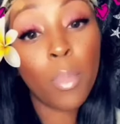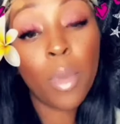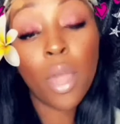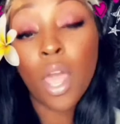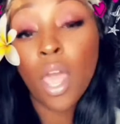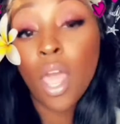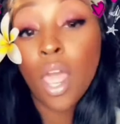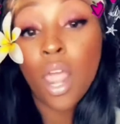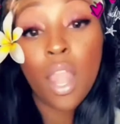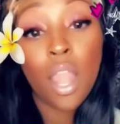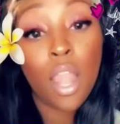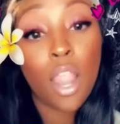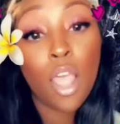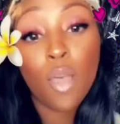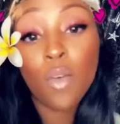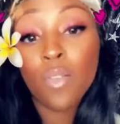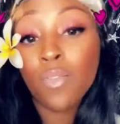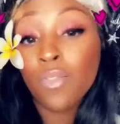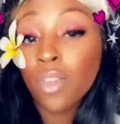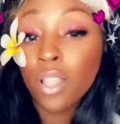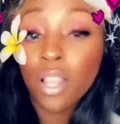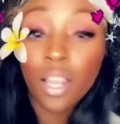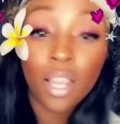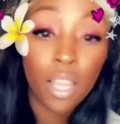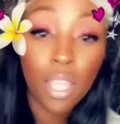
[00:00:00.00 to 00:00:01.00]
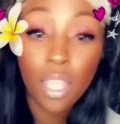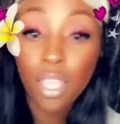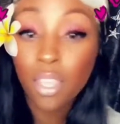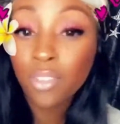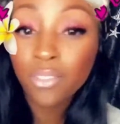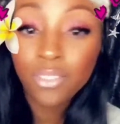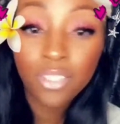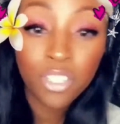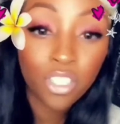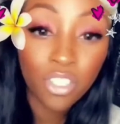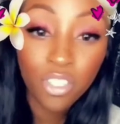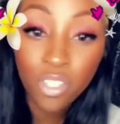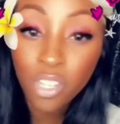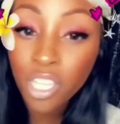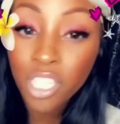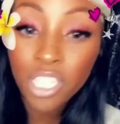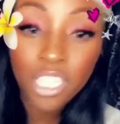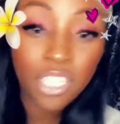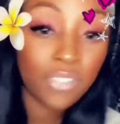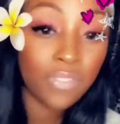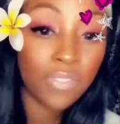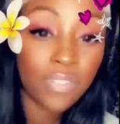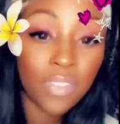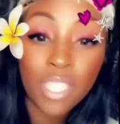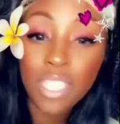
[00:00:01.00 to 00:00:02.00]
But I never leave a
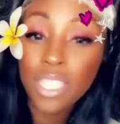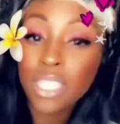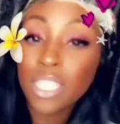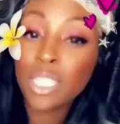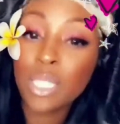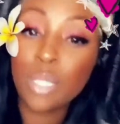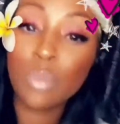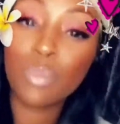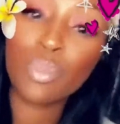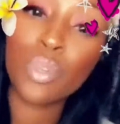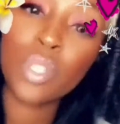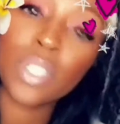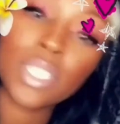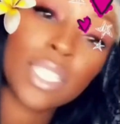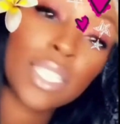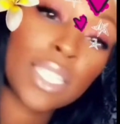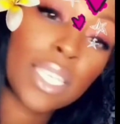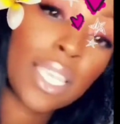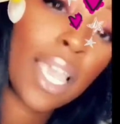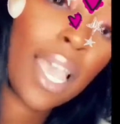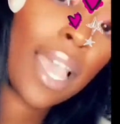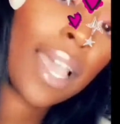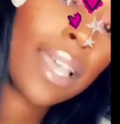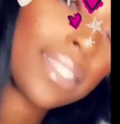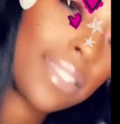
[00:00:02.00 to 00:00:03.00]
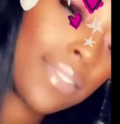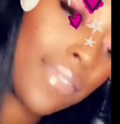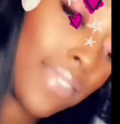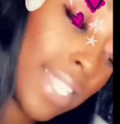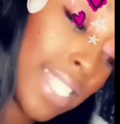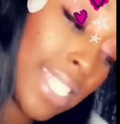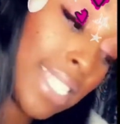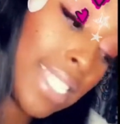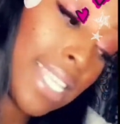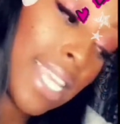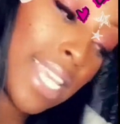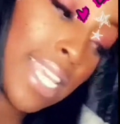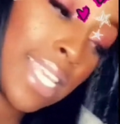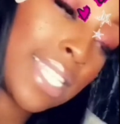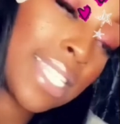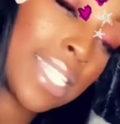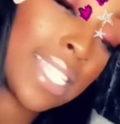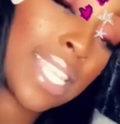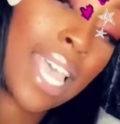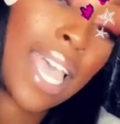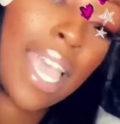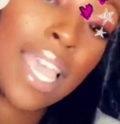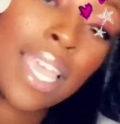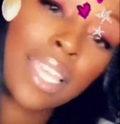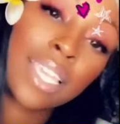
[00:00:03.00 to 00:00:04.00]
trace. Face is pretty as for days.
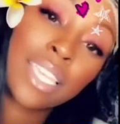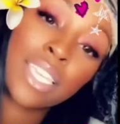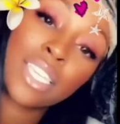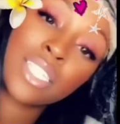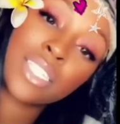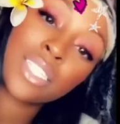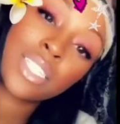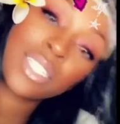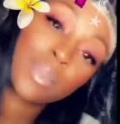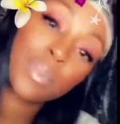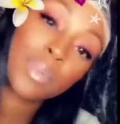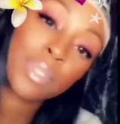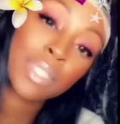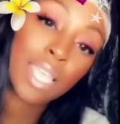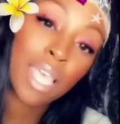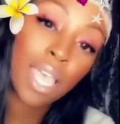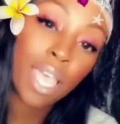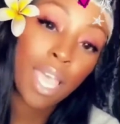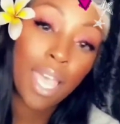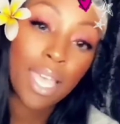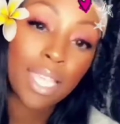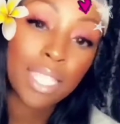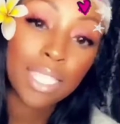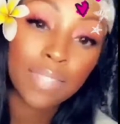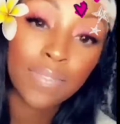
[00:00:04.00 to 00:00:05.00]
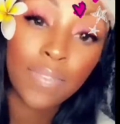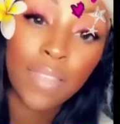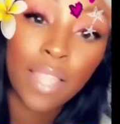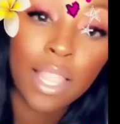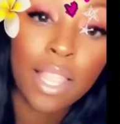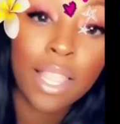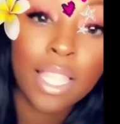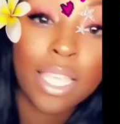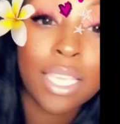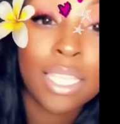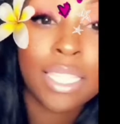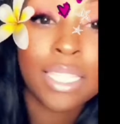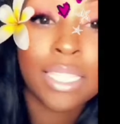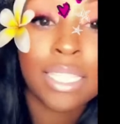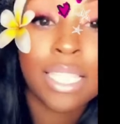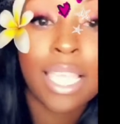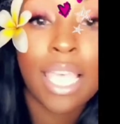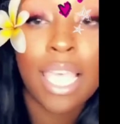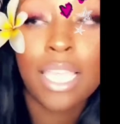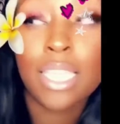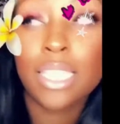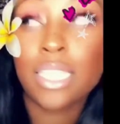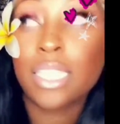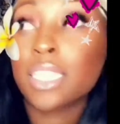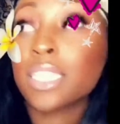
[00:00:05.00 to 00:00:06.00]
I get chips, I ask for lace.
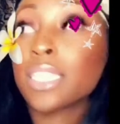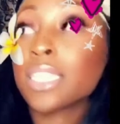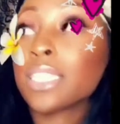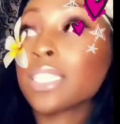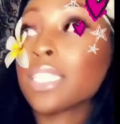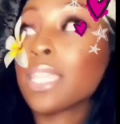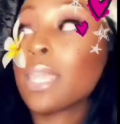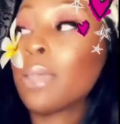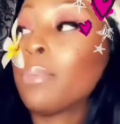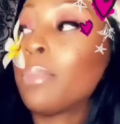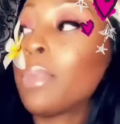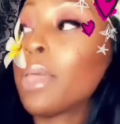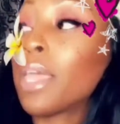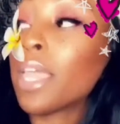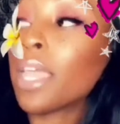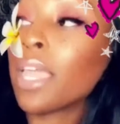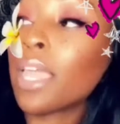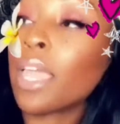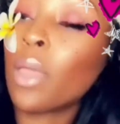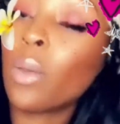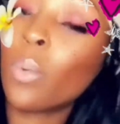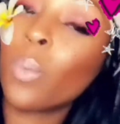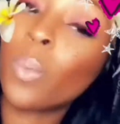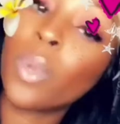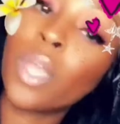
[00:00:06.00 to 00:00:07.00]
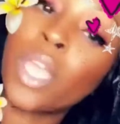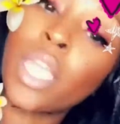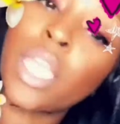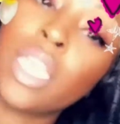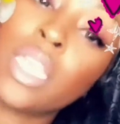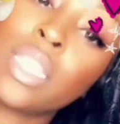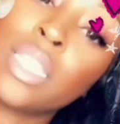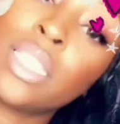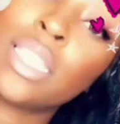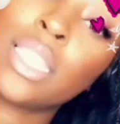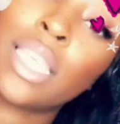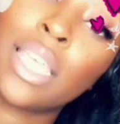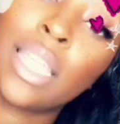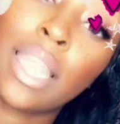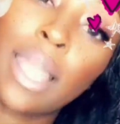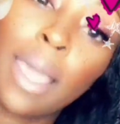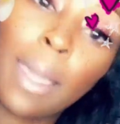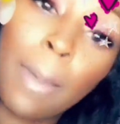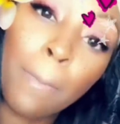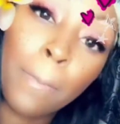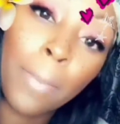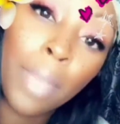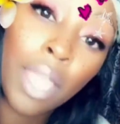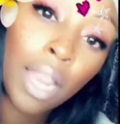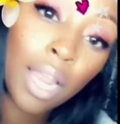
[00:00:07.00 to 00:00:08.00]
I just sit back and when he done,
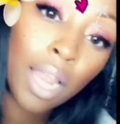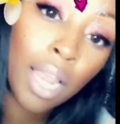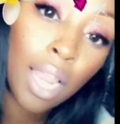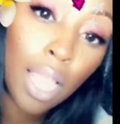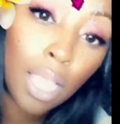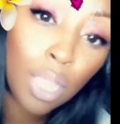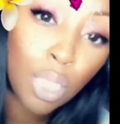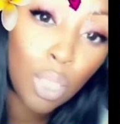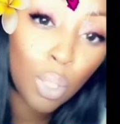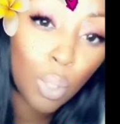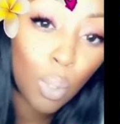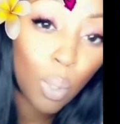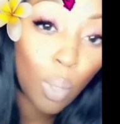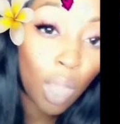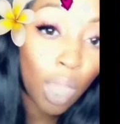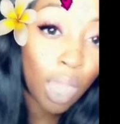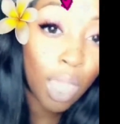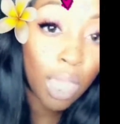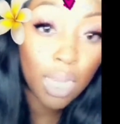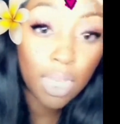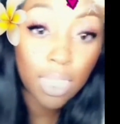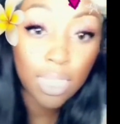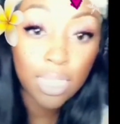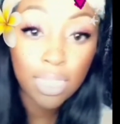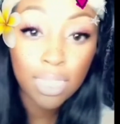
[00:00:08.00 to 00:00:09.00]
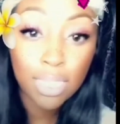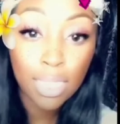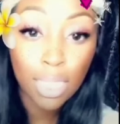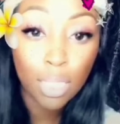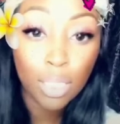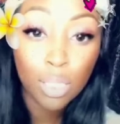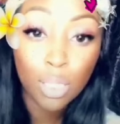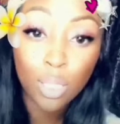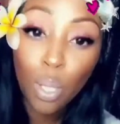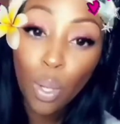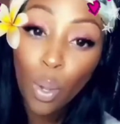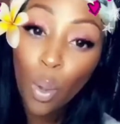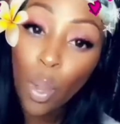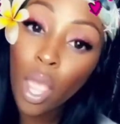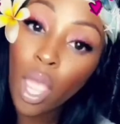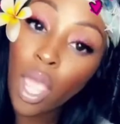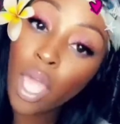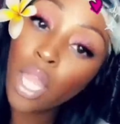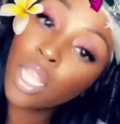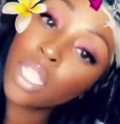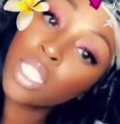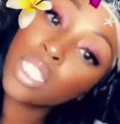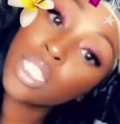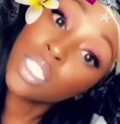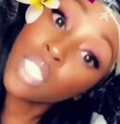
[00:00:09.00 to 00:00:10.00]
I be like, yo, how to taste? Yo,
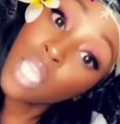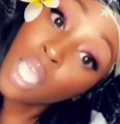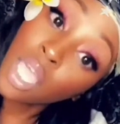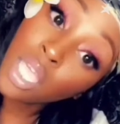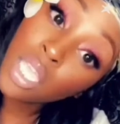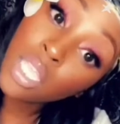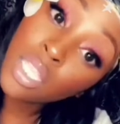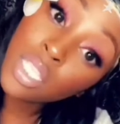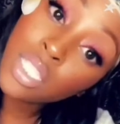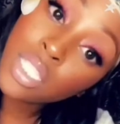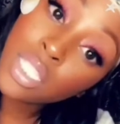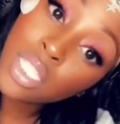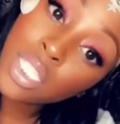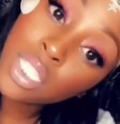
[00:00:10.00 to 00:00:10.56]
how to taste?